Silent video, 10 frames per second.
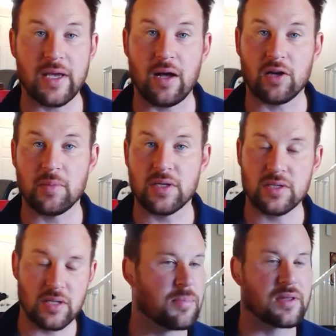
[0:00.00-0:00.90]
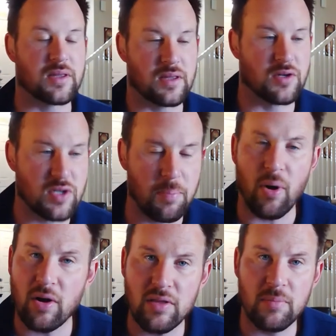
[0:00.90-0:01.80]
The Alchemist. But there's a
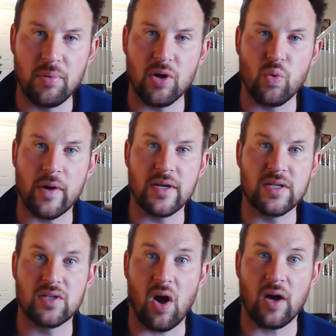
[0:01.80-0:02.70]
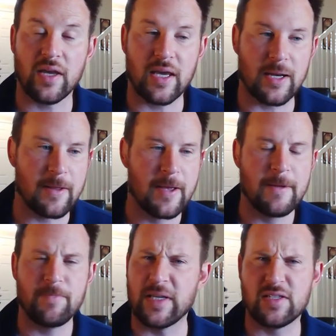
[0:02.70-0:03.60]
part in the book where he's talking, and
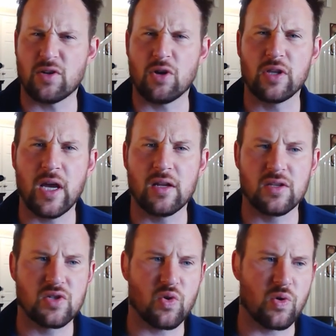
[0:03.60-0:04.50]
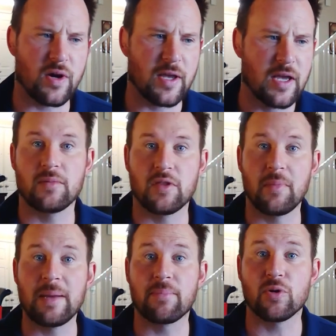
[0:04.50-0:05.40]
it's early on in the story. The
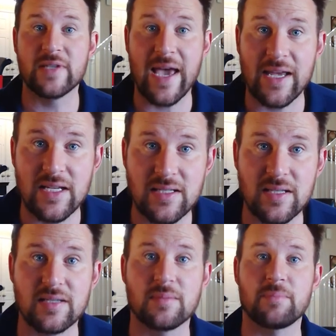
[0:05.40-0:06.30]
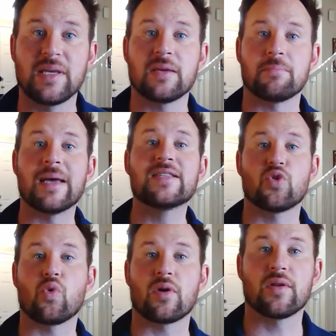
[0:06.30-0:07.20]
main protagonist is being
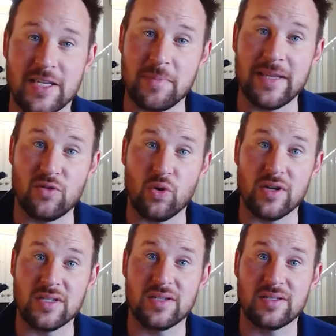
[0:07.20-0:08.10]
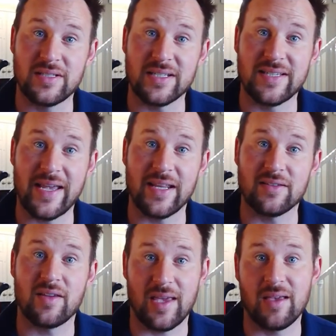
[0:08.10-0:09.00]
mentored. His mentor is
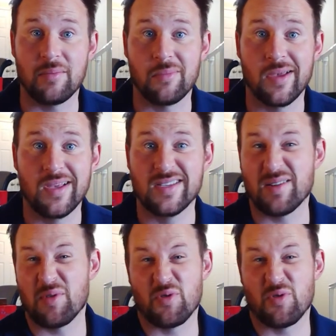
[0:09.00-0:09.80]
dictating to him some